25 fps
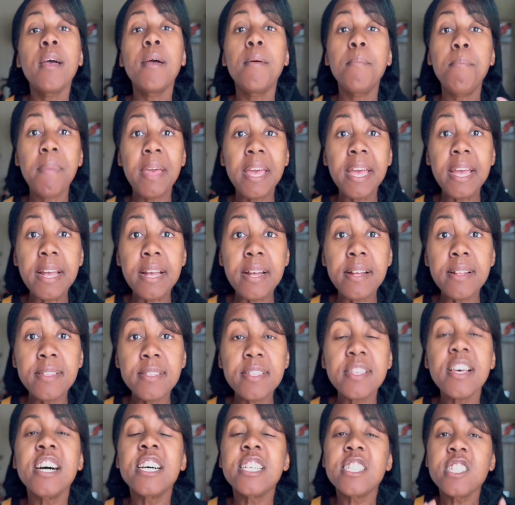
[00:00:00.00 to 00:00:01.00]

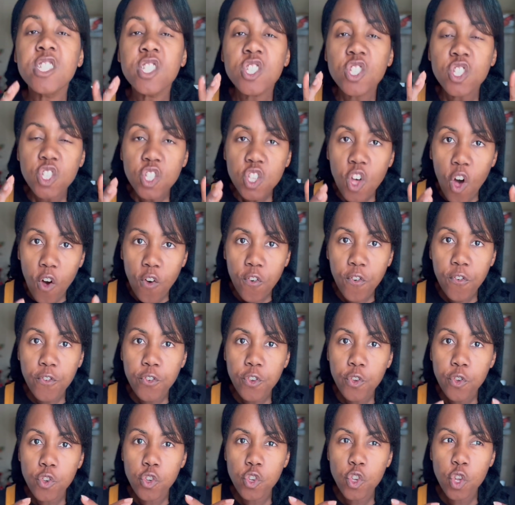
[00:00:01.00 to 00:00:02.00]
means a
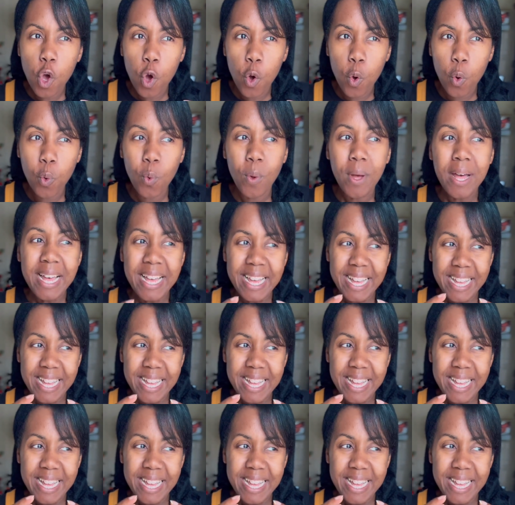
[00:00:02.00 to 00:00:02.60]
softer dough,